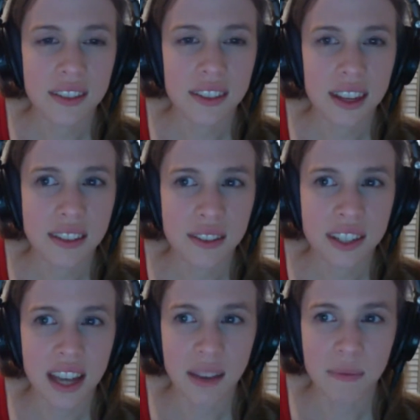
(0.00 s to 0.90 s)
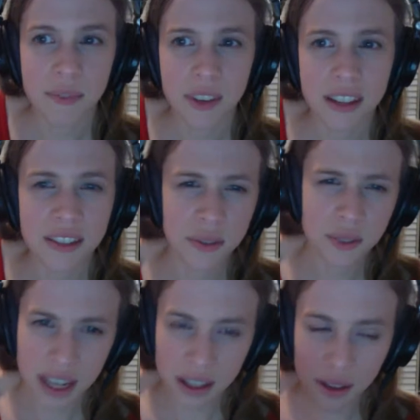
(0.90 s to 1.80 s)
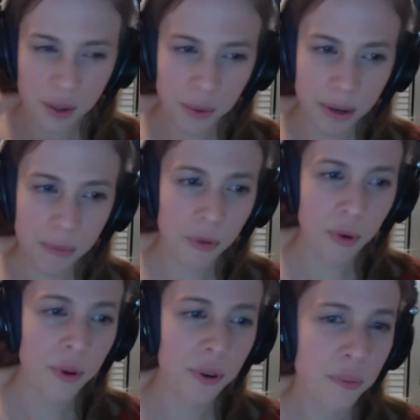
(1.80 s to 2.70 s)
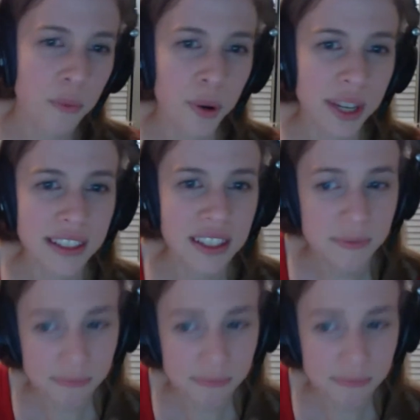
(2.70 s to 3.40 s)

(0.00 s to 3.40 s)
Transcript: Eastern time. So kind of look around before mornings.